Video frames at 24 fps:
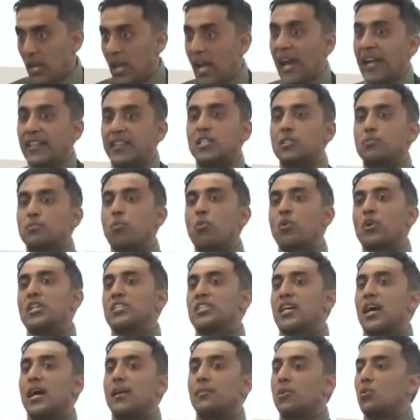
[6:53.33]
At this point in
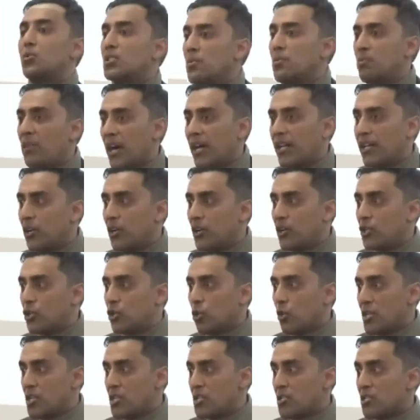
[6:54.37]
time, there was a binary
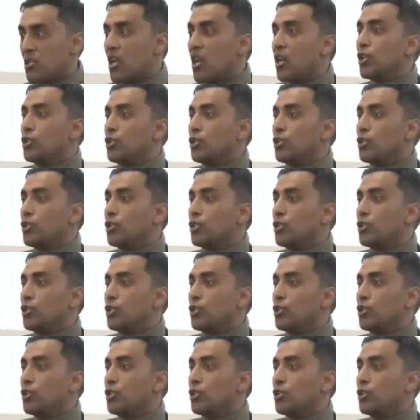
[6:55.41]
choice.